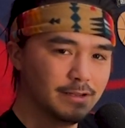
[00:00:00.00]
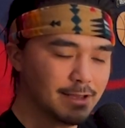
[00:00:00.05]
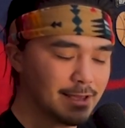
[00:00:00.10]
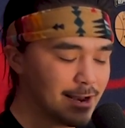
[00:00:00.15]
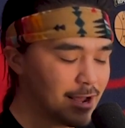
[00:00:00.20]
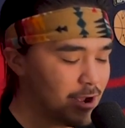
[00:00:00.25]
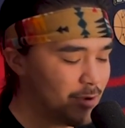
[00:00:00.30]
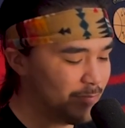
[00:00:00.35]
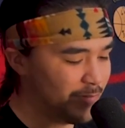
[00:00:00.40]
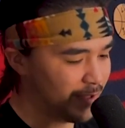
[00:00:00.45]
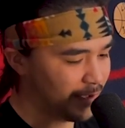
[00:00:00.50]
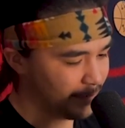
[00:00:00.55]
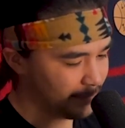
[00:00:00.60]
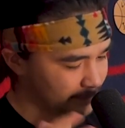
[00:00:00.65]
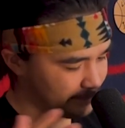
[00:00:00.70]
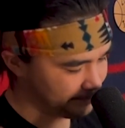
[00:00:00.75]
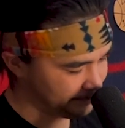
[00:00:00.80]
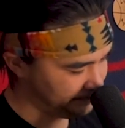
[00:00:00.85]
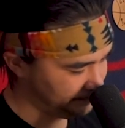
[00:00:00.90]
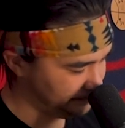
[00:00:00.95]
And now I'm
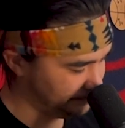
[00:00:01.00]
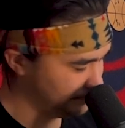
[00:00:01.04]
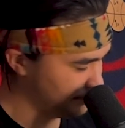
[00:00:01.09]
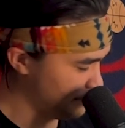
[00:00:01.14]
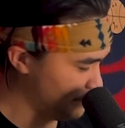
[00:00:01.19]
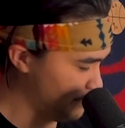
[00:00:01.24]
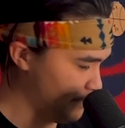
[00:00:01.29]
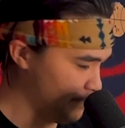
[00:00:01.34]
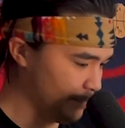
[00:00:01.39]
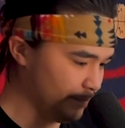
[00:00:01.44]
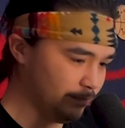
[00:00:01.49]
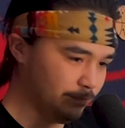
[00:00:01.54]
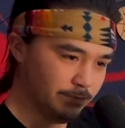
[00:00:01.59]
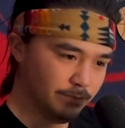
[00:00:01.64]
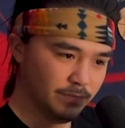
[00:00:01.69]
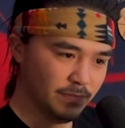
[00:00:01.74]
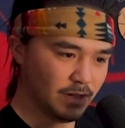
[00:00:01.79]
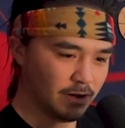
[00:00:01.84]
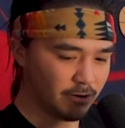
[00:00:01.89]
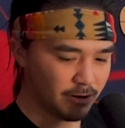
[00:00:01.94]
like,
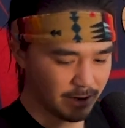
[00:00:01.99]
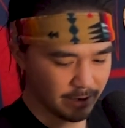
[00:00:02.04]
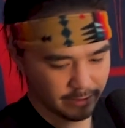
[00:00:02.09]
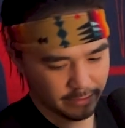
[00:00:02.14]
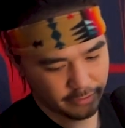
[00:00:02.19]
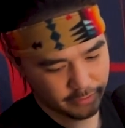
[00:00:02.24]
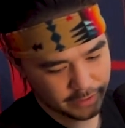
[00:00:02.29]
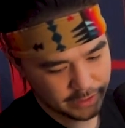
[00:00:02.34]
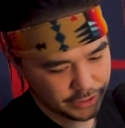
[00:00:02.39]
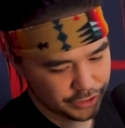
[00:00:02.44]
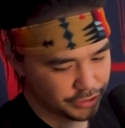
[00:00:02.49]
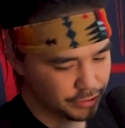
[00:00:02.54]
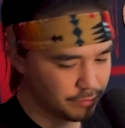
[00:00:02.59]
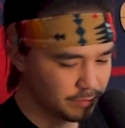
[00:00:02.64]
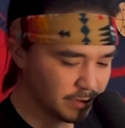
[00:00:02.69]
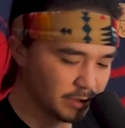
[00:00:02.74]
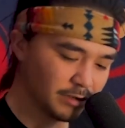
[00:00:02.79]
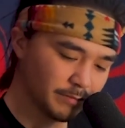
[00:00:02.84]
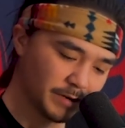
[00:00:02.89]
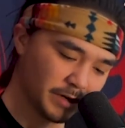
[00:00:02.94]
all right, are these
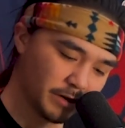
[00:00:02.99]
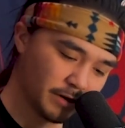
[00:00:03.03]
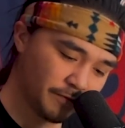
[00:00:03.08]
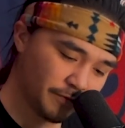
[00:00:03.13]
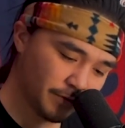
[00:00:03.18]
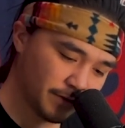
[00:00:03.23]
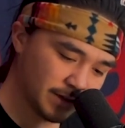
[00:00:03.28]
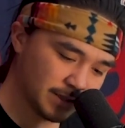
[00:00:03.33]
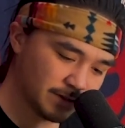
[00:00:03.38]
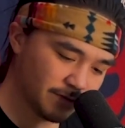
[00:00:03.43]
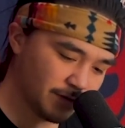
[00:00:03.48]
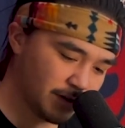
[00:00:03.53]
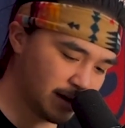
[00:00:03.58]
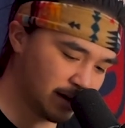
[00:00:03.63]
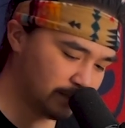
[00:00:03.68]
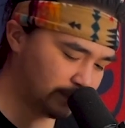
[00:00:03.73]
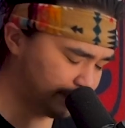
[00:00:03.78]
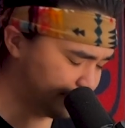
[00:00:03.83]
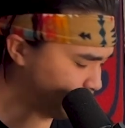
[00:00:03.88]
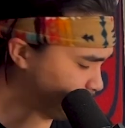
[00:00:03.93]
shoes going to be good for this
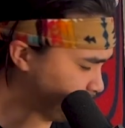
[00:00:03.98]
event?